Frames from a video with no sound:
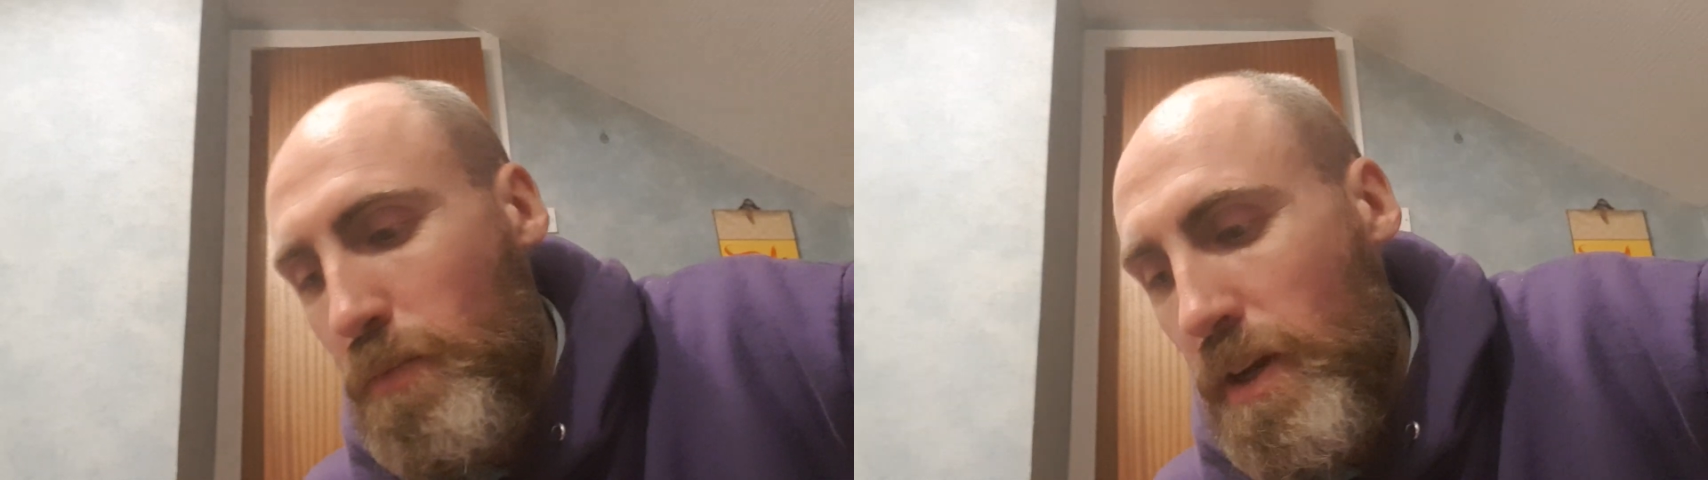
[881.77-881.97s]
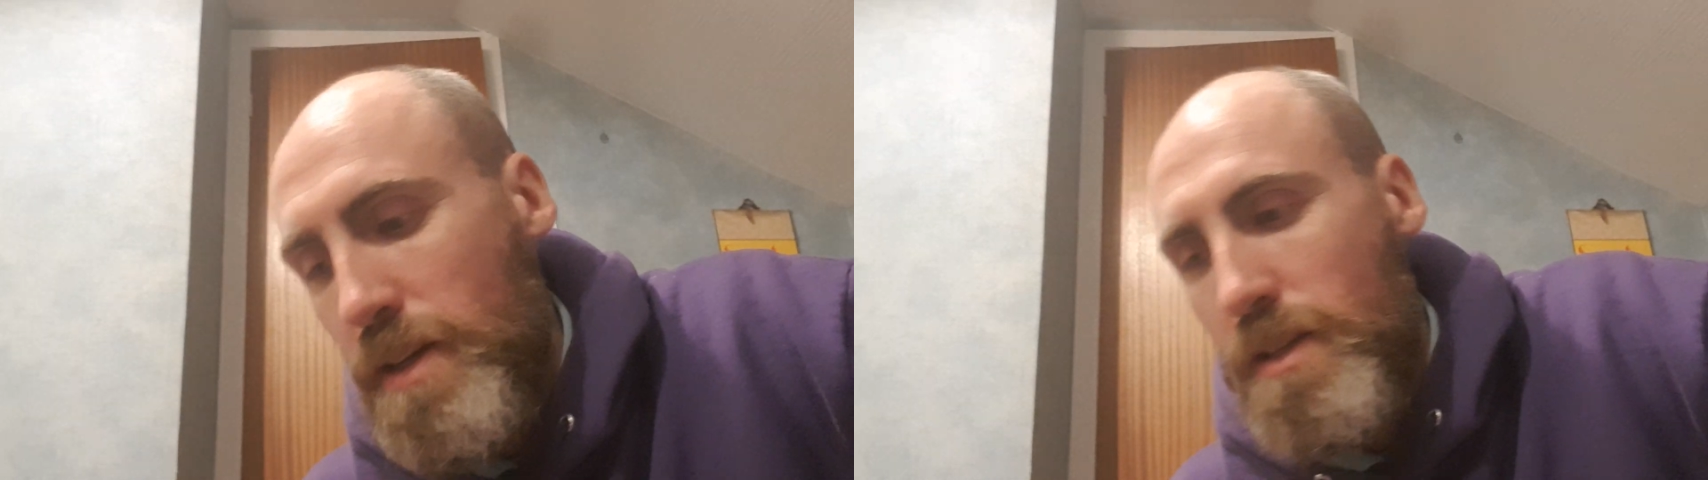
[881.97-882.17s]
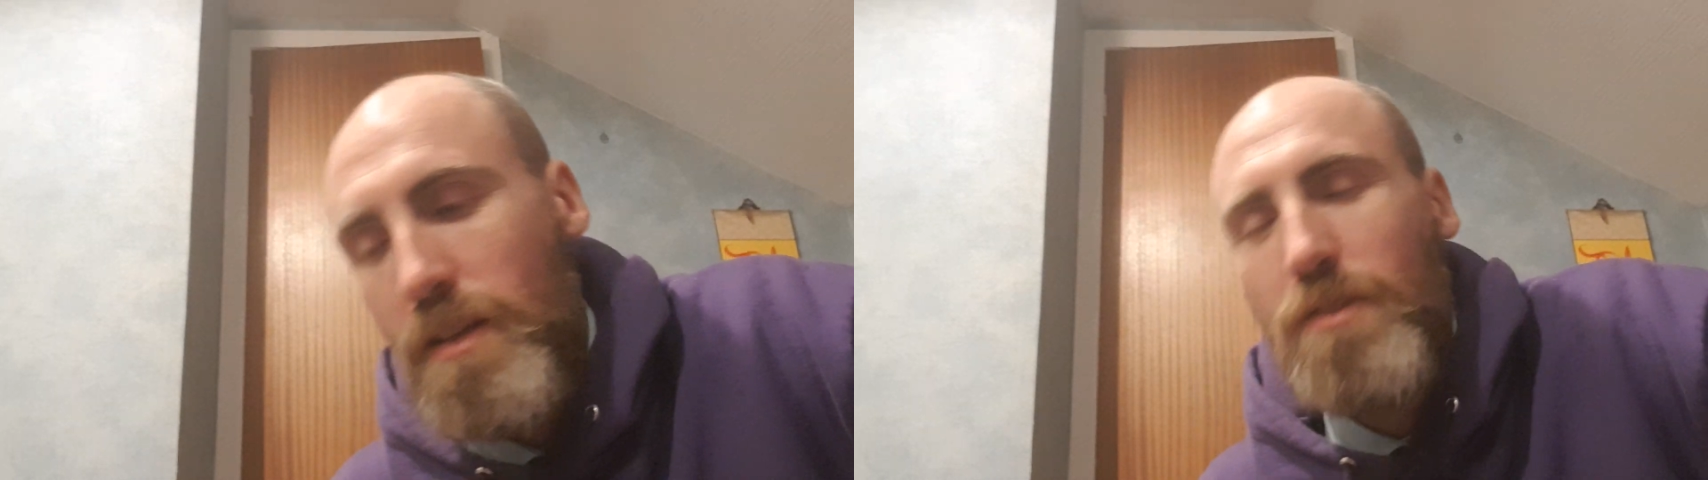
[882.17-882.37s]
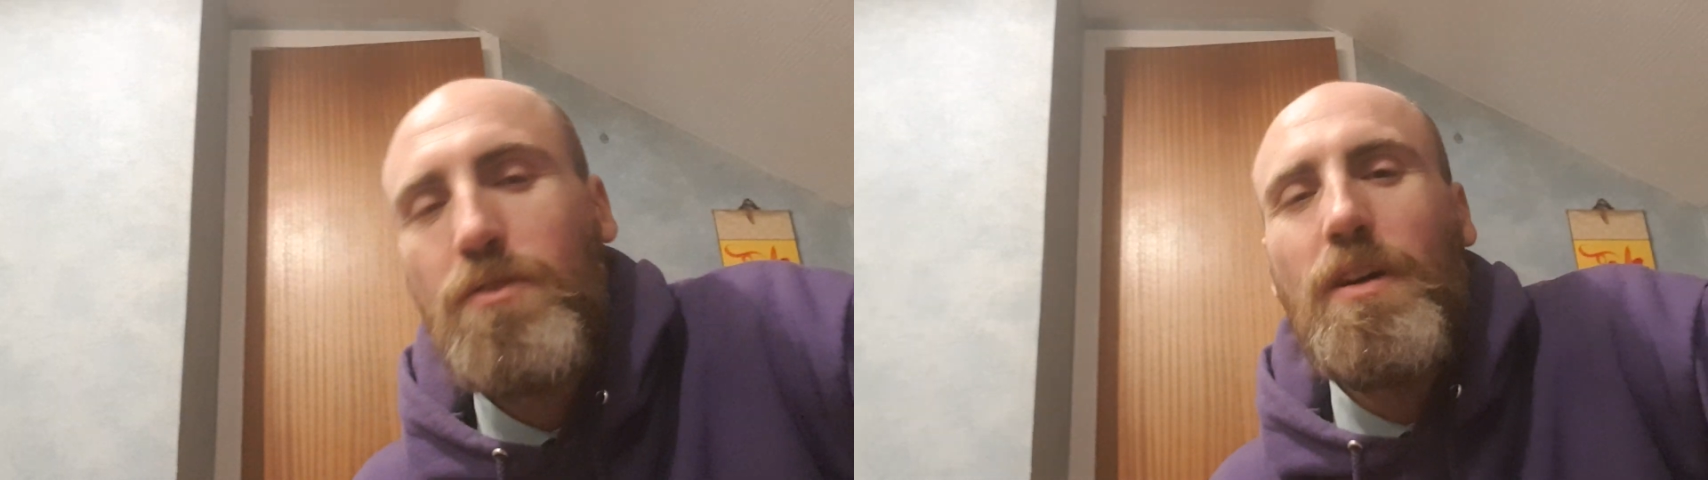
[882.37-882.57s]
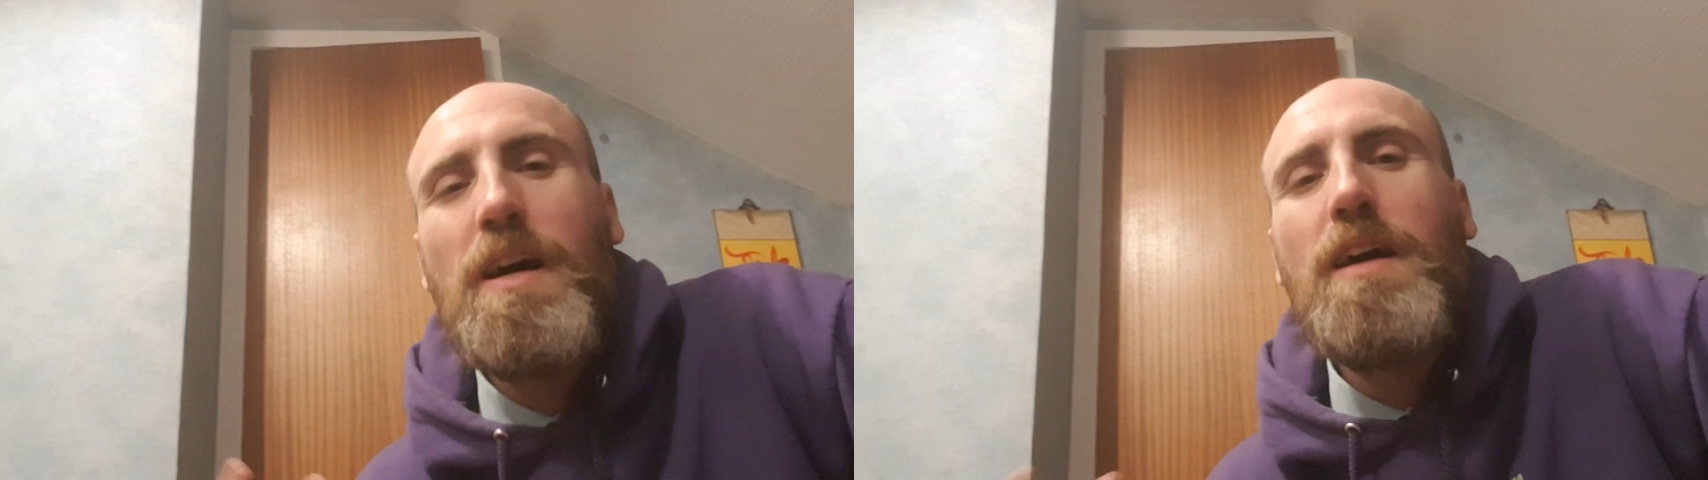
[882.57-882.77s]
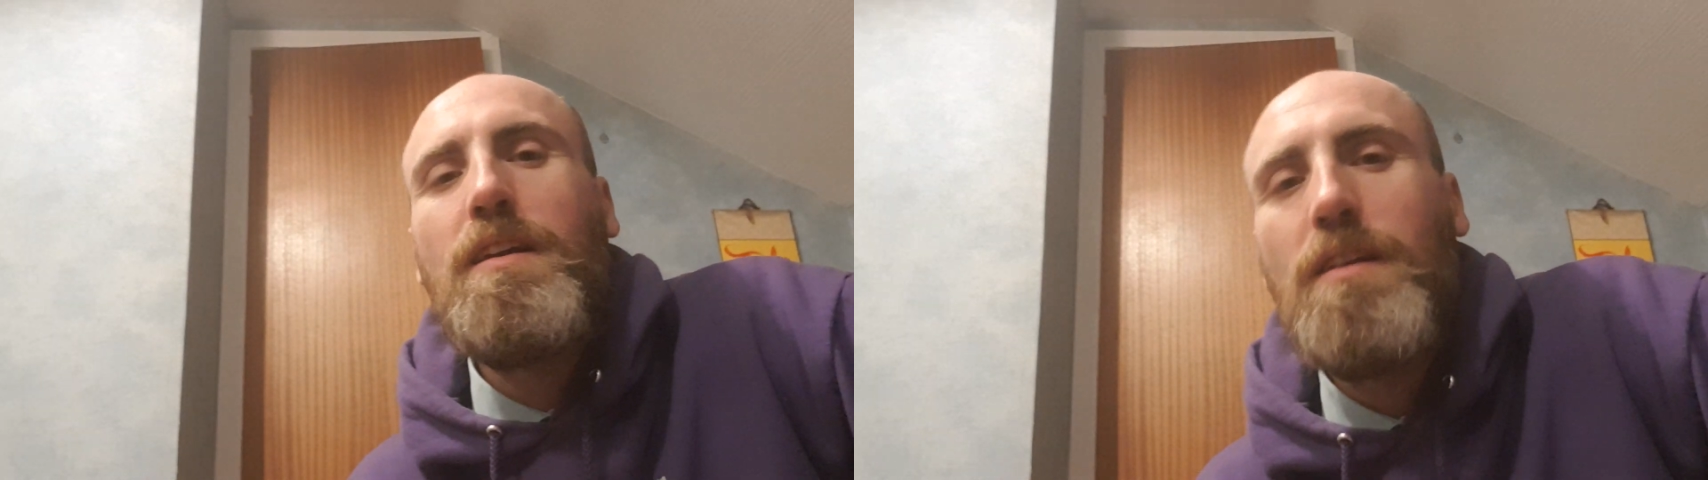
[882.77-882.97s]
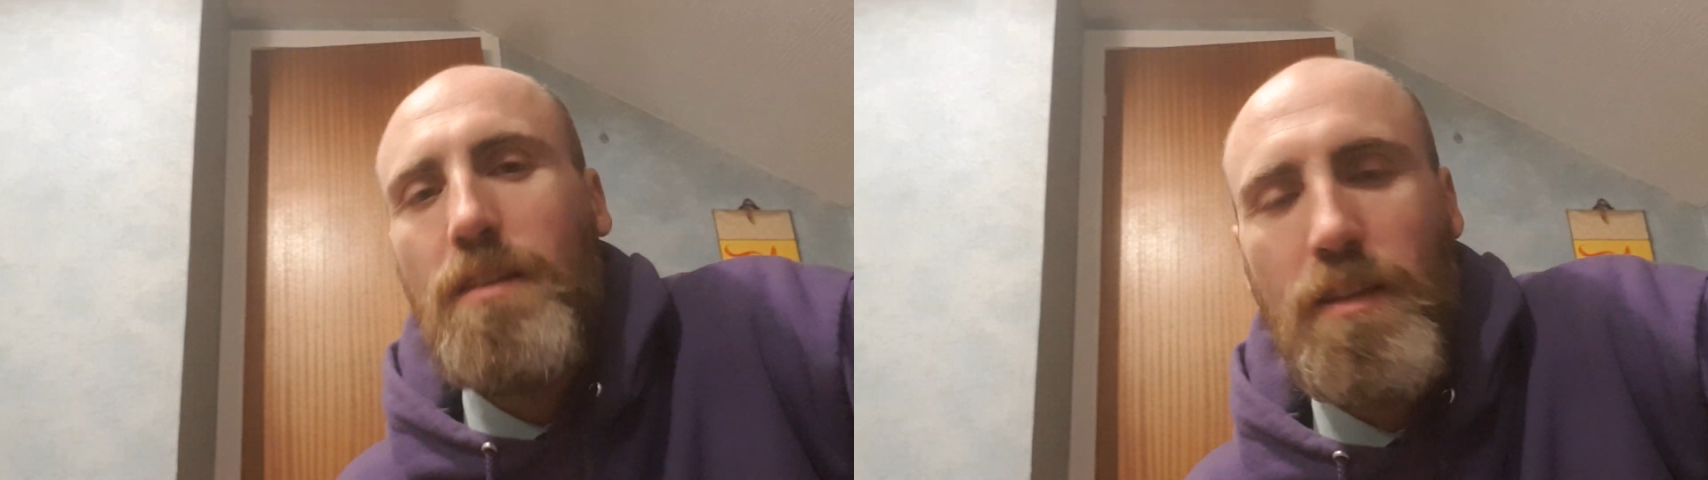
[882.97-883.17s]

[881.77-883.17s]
past, and they're so arrogant.